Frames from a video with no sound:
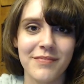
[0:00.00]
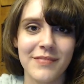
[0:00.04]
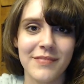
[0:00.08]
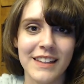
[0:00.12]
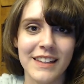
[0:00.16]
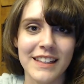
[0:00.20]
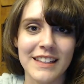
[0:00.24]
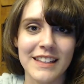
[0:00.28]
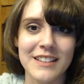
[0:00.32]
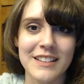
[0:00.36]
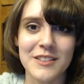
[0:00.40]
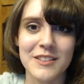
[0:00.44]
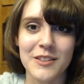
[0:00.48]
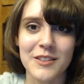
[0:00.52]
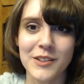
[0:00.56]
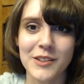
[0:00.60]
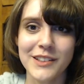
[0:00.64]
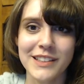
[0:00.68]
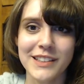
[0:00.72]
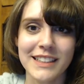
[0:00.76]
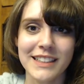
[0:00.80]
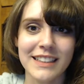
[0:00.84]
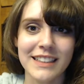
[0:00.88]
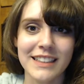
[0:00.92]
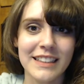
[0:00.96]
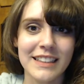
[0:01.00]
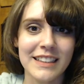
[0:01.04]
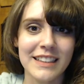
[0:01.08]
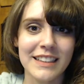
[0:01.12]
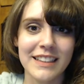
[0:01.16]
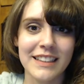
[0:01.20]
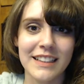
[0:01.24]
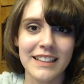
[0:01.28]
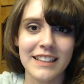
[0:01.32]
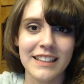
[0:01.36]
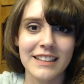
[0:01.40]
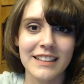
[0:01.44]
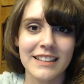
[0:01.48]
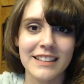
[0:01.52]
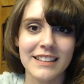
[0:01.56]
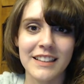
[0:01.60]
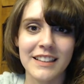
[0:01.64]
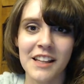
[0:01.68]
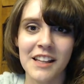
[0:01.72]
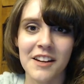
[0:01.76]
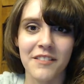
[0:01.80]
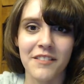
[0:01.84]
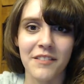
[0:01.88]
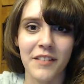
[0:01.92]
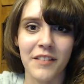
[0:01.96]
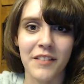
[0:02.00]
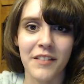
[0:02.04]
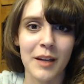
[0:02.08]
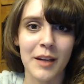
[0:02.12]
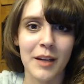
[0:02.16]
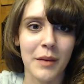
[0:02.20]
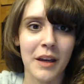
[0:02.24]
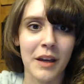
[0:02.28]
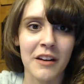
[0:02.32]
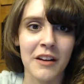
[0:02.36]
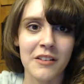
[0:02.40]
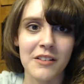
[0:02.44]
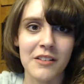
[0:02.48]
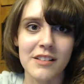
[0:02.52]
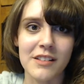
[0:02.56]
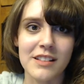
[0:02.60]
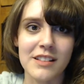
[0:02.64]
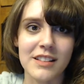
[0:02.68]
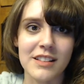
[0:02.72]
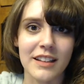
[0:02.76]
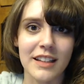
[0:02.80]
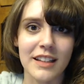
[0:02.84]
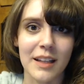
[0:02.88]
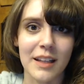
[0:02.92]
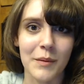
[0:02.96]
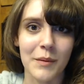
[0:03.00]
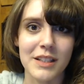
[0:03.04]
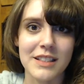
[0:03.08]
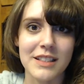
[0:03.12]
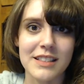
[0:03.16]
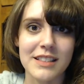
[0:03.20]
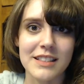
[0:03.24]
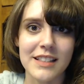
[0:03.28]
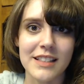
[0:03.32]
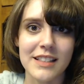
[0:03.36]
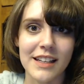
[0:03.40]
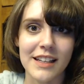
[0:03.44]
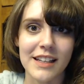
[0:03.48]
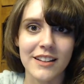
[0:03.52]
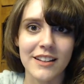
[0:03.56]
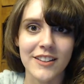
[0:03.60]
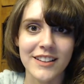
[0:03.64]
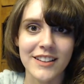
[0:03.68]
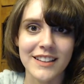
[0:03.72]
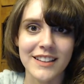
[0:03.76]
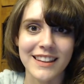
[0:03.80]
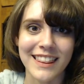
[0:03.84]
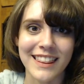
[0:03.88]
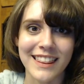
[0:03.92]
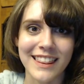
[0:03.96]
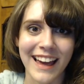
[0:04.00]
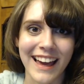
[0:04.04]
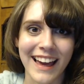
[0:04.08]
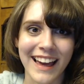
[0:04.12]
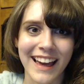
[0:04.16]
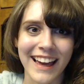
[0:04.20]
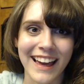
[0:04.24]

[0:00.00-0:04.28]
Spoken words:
Gintoki. Just a lot of fighting panels. Not that much to say. Look at that.